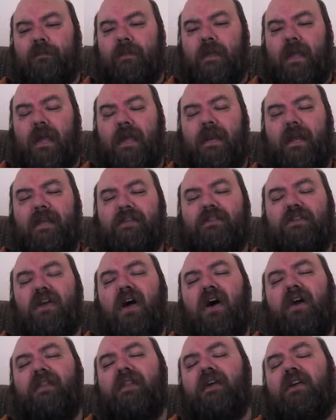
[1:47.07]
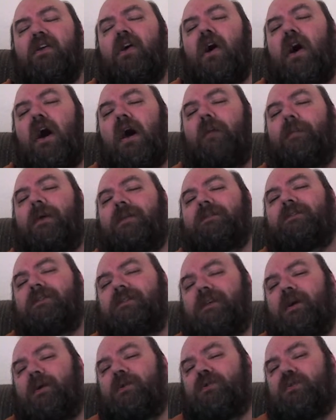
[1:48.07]
And I saw in the comments
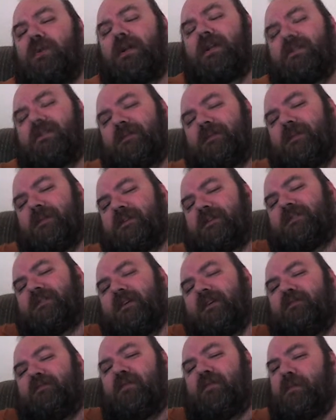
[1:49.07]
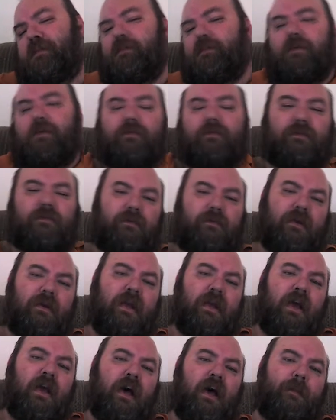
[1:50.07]
as I was reading some of the stuff from Ubuntu
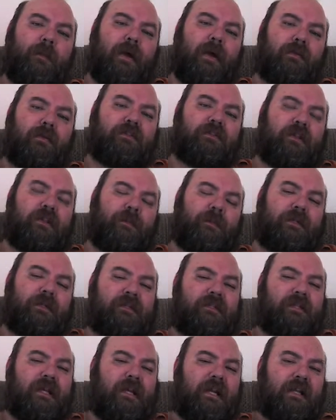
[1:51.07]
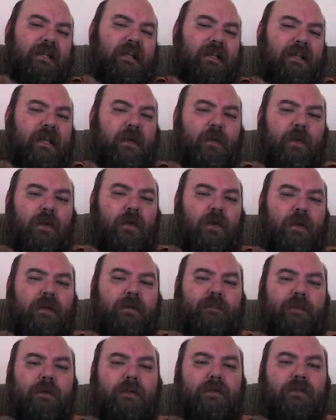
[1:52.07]
about someone stating that they were going
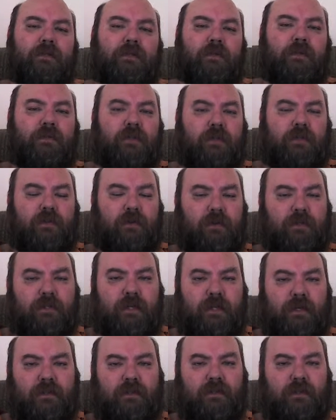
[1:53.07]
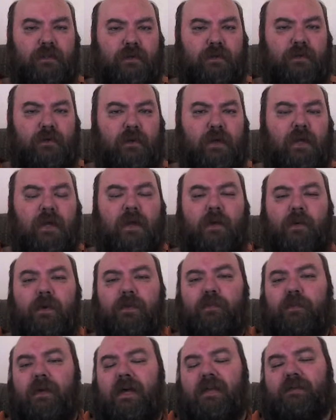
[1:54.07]
to put SUSE 13.2
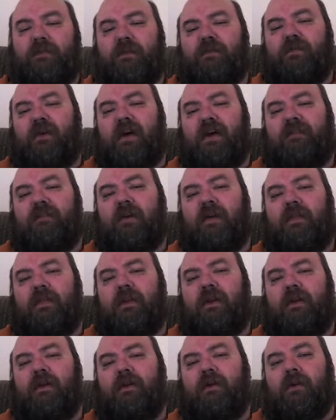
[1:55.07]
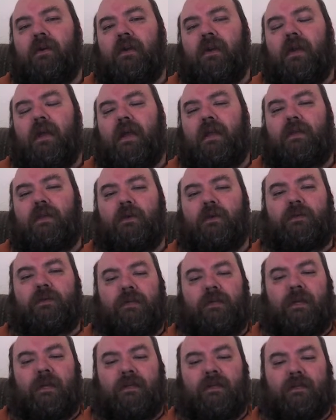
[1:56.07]
with Plasma 5 on there and
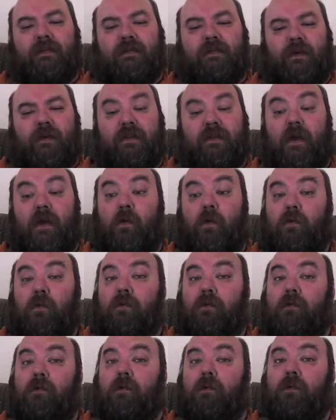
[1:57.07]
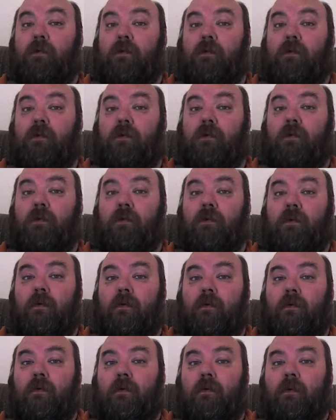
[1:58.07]
use it. So I thought, ooh,
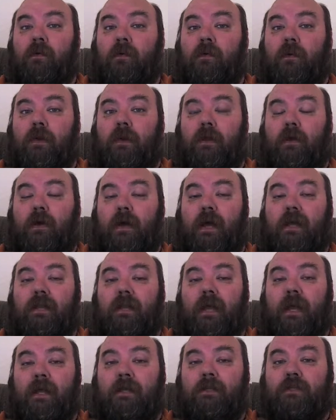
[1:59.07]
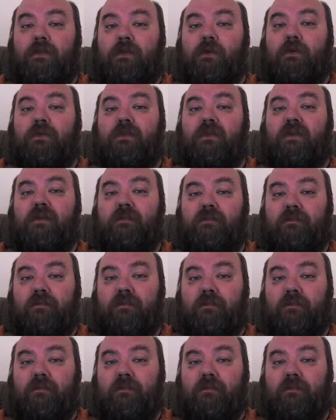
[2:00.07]
you know, I like SUSE.